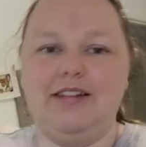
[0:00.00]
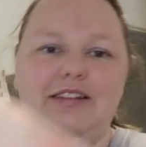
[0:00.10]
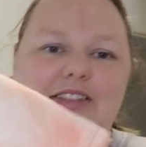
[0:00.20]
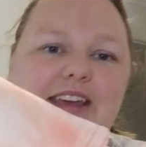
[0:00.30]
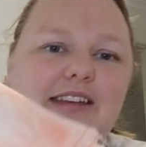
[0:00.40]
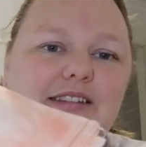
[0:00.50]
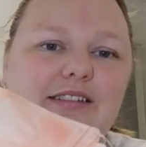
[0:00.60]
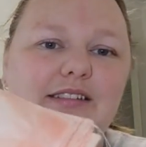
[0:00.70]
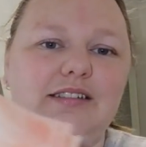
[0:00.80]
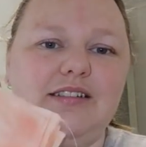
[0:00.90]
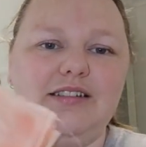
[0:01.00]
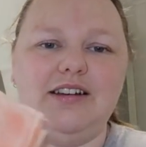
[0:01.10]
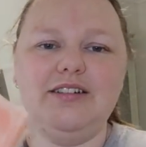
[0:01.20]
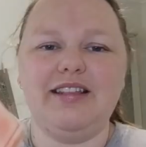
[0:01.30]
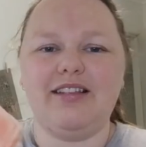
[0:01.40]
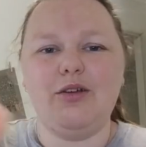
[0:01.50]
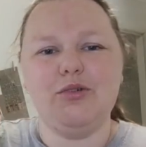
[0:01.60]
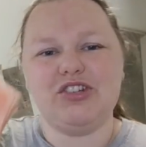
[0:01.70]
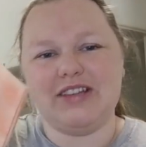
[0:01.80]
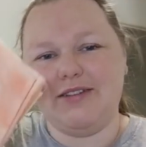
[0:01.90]
Look at that. Oh, it's so
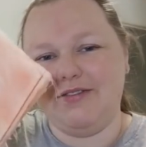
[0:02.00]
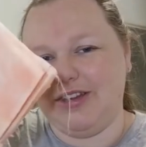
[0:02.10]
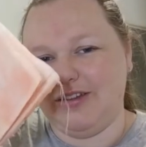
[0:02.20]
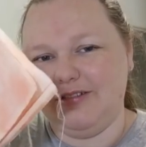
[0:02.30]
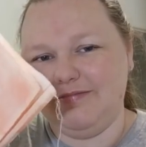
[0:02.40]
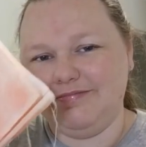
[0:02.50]
washed out for you.